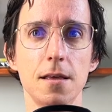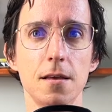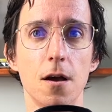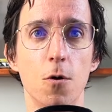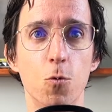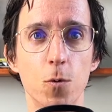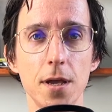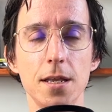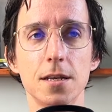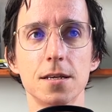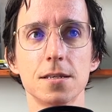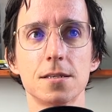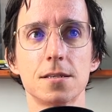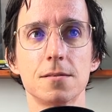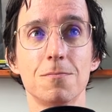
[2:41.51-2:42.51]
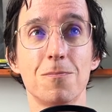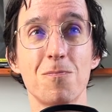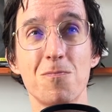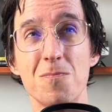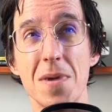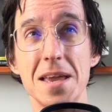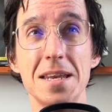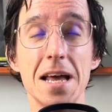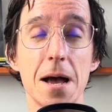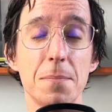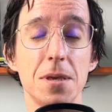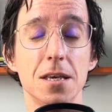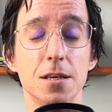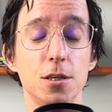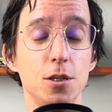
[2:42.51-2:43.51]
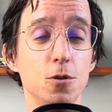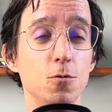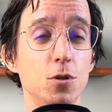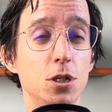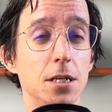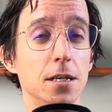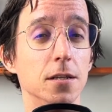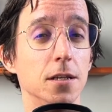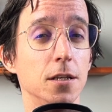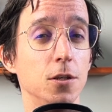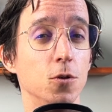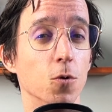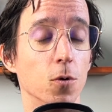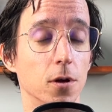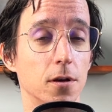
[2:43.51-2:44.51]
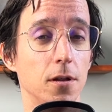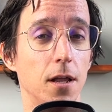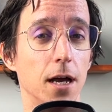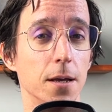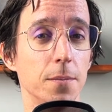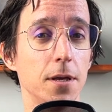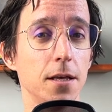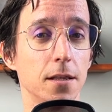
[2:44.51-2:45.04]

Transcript: A weakness may not be a huge deal in your climbing,